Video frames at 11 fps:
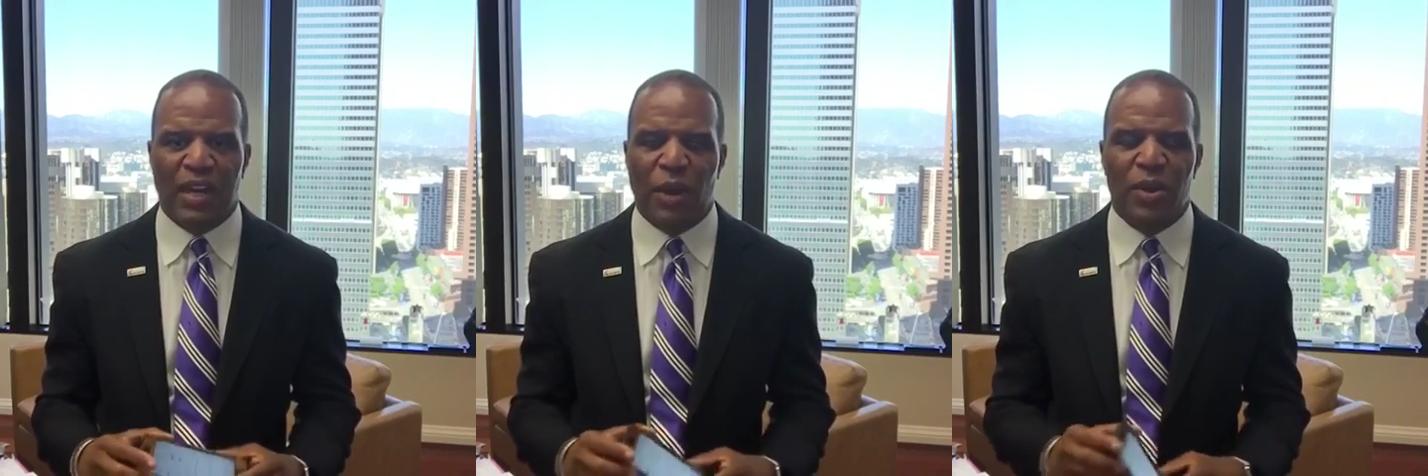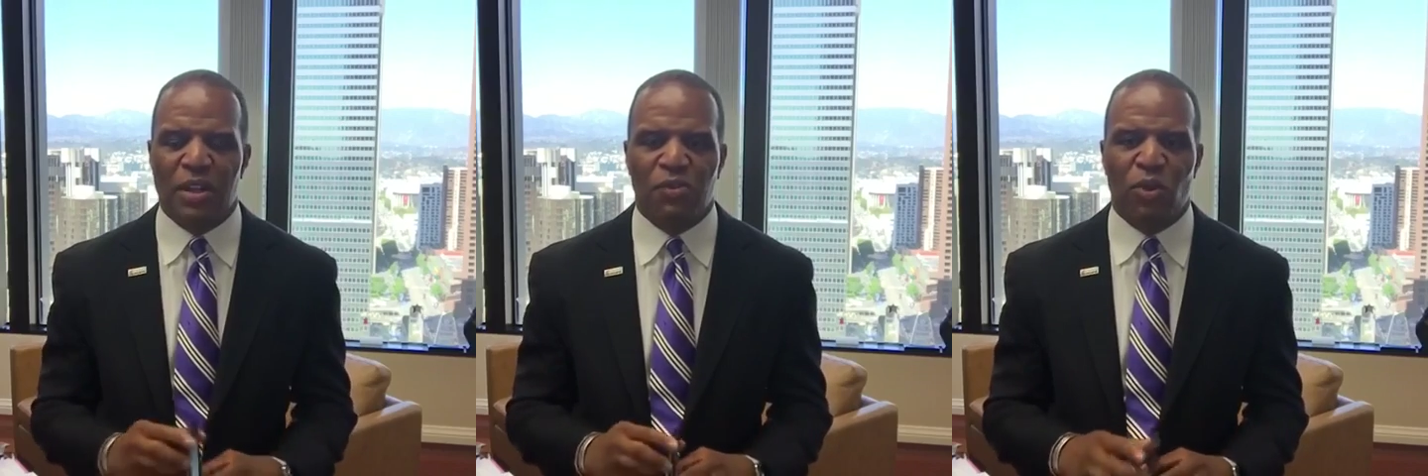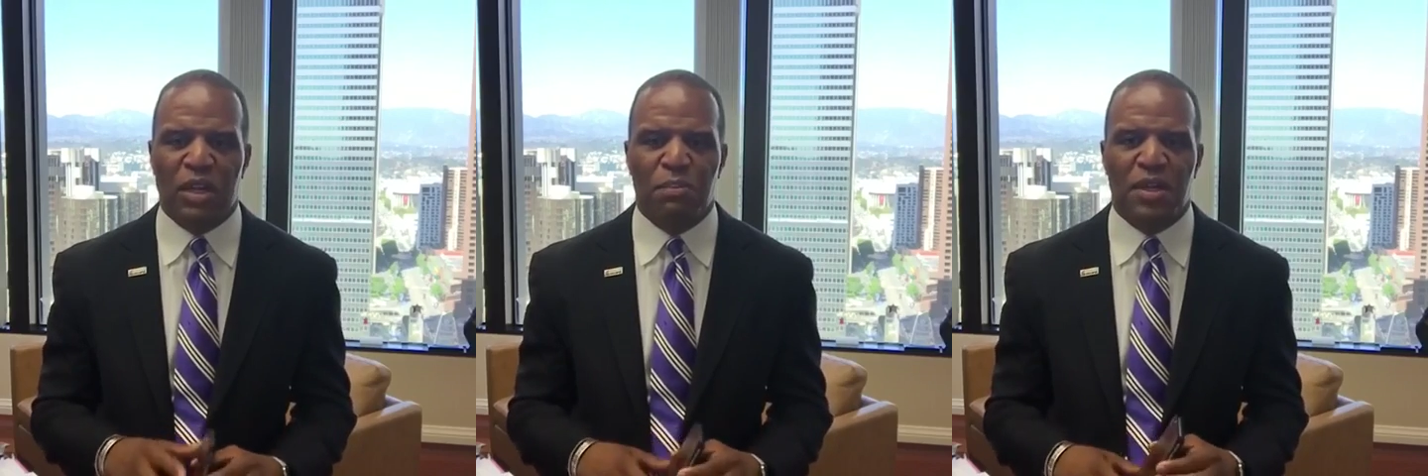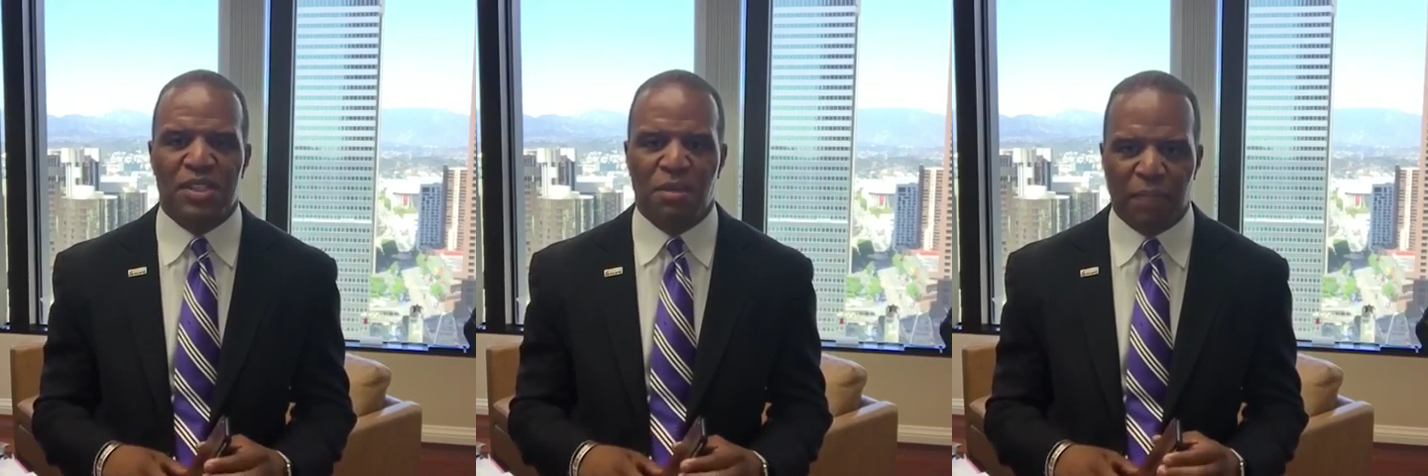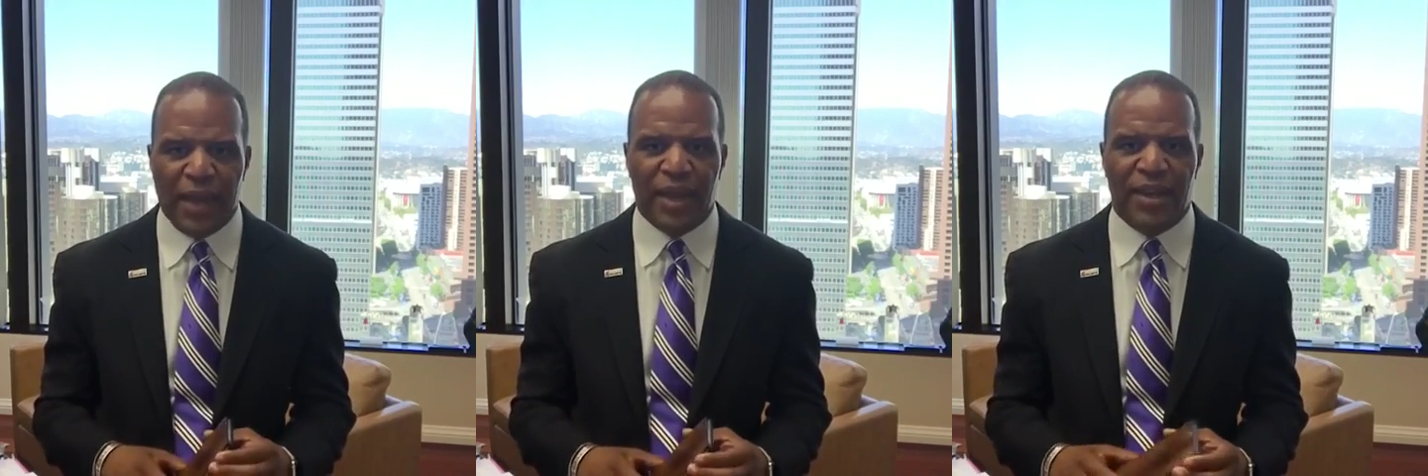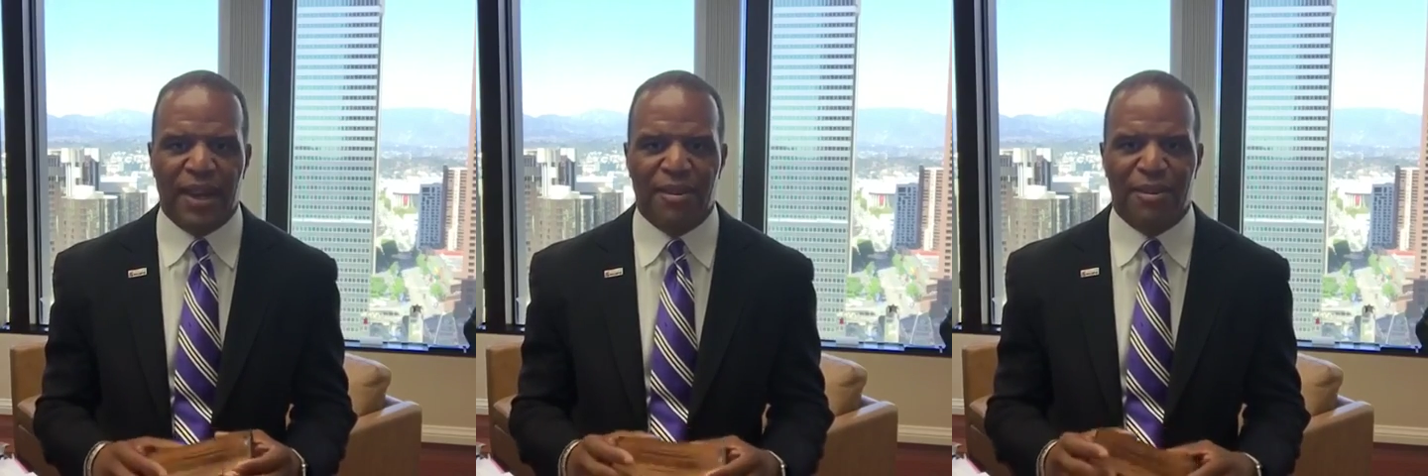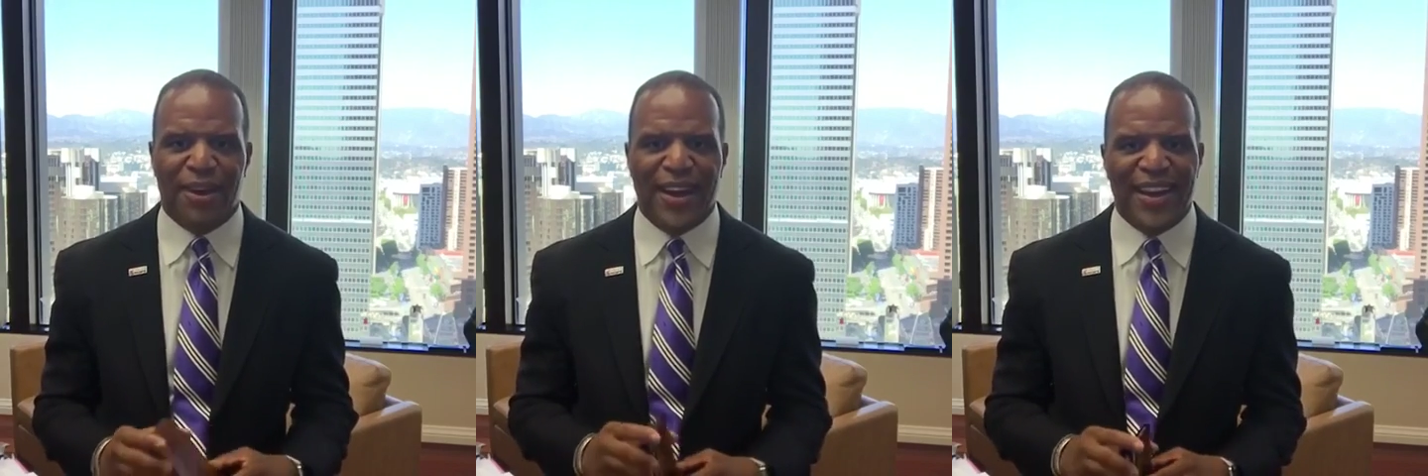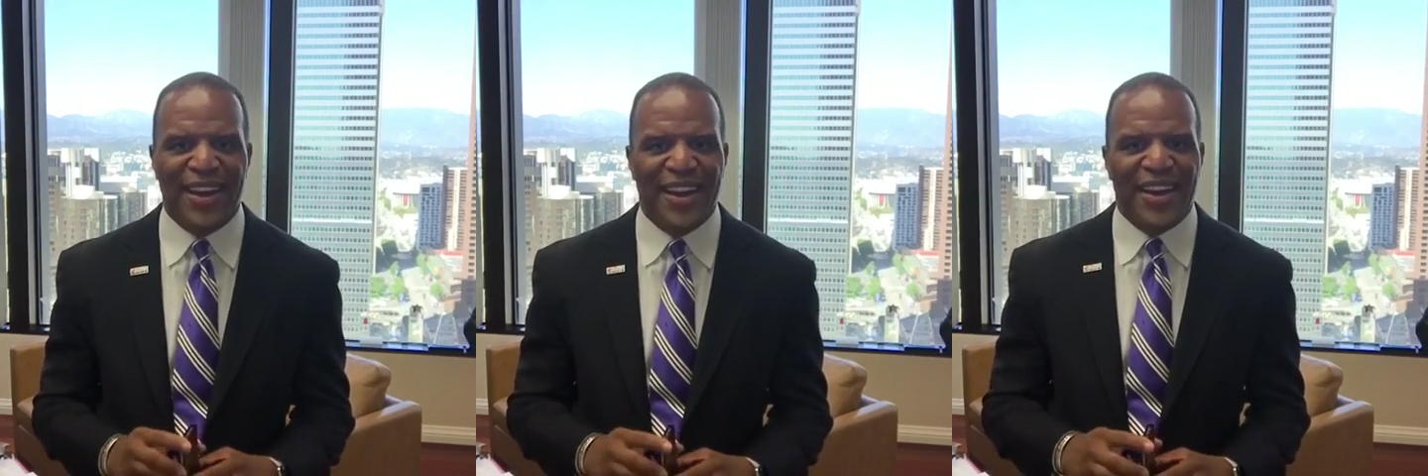Now we need 40 books in a bank account, right?